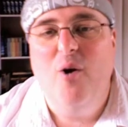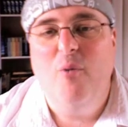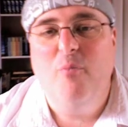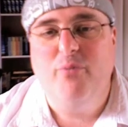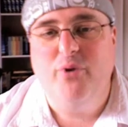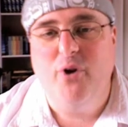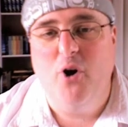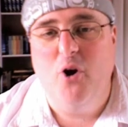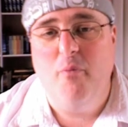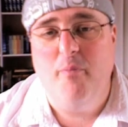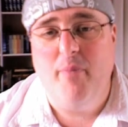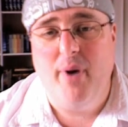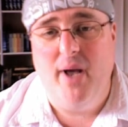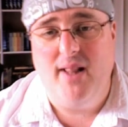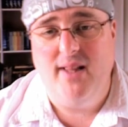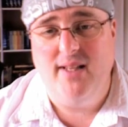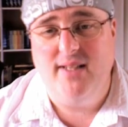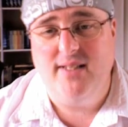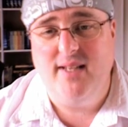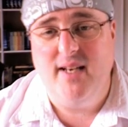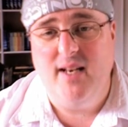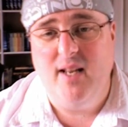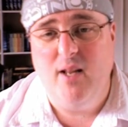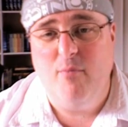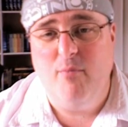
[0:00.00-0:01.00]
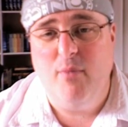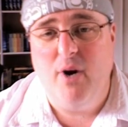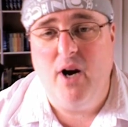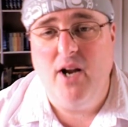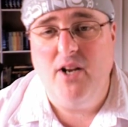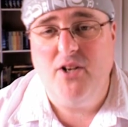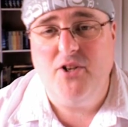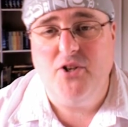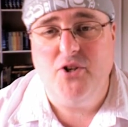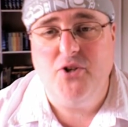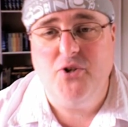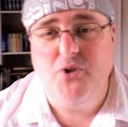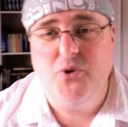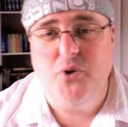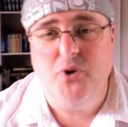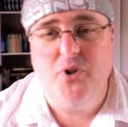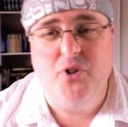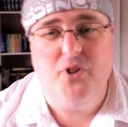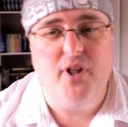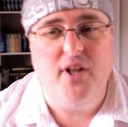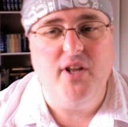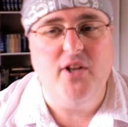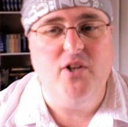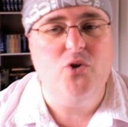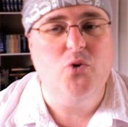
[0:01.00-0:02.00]
Pro-Palestinian marchers should
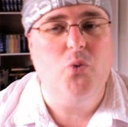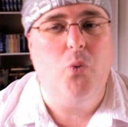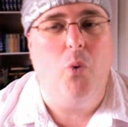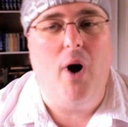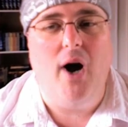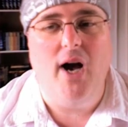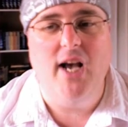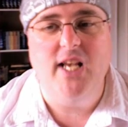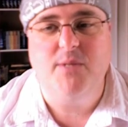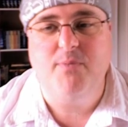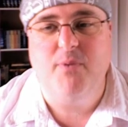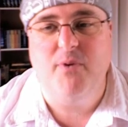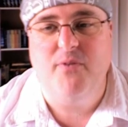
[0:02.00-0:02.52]
think twice